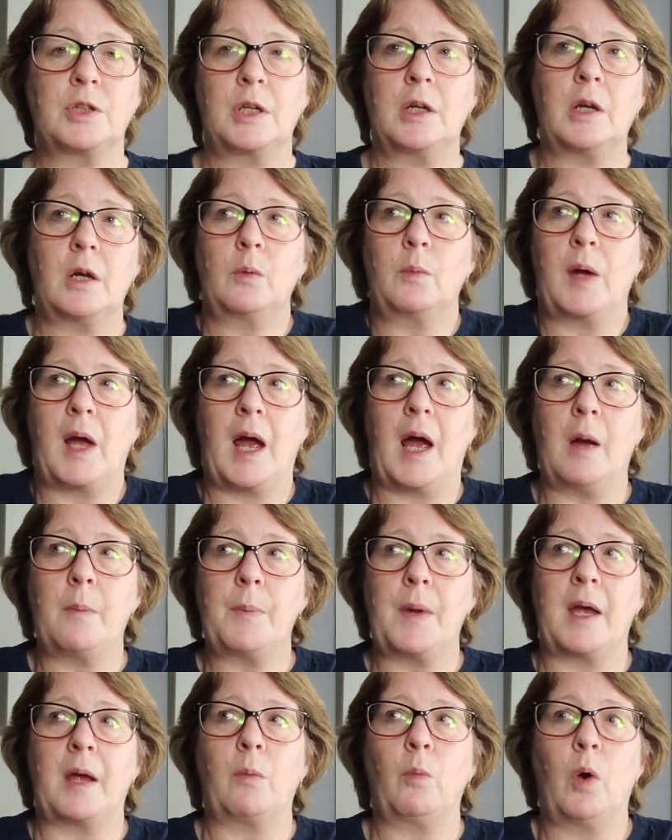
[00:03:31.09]
We're
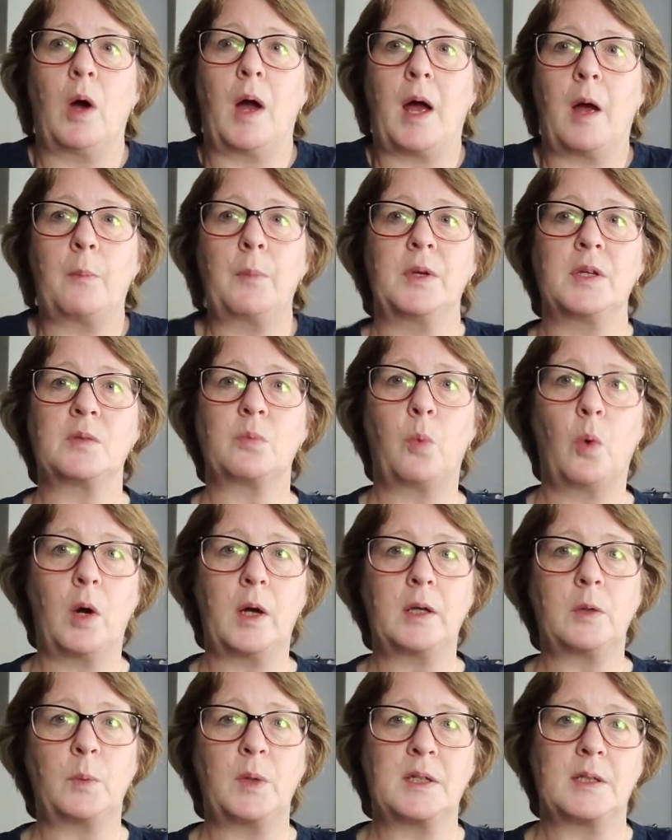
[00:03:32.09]
happy. What happens? Why
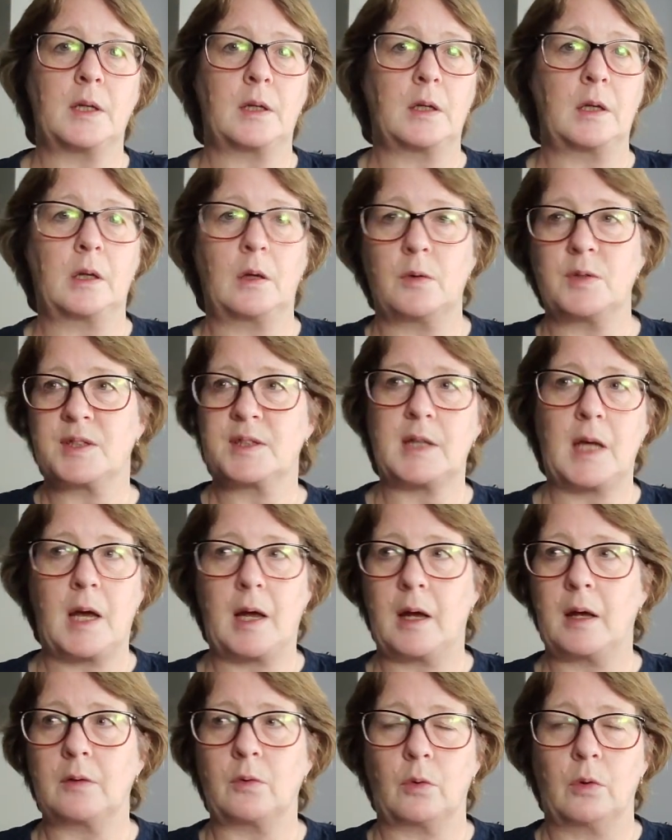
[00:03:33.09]
do we suddenly go
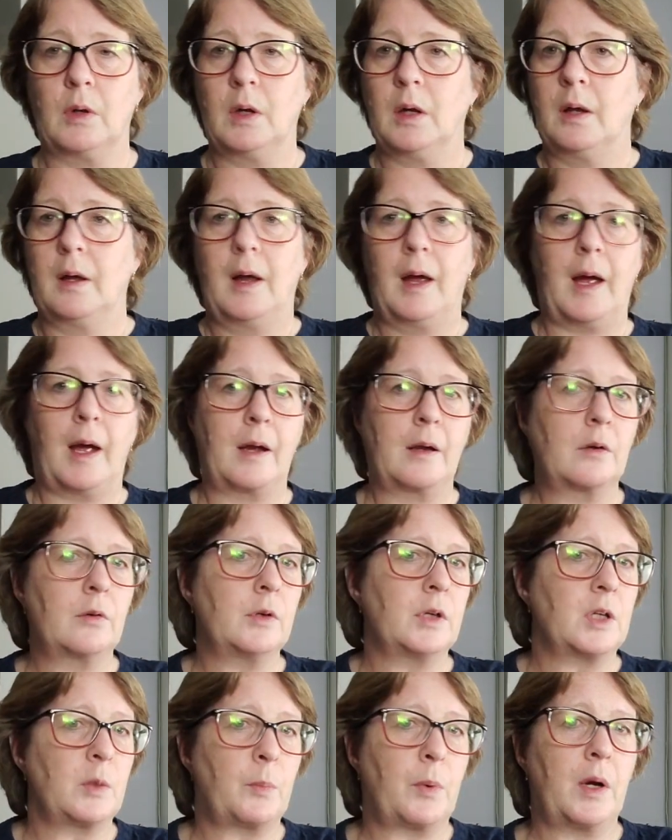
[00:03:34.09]
sad or angry,
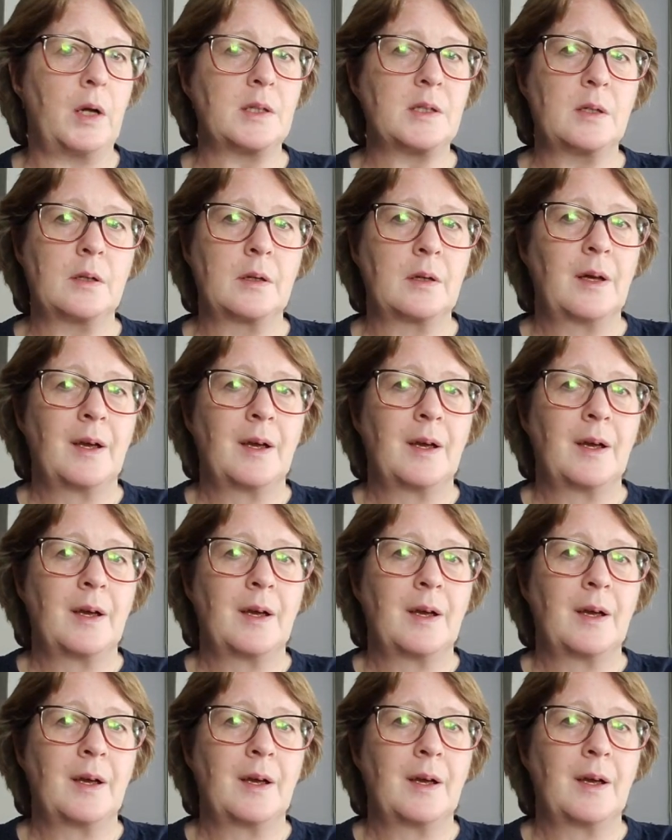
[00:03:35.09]
depressed?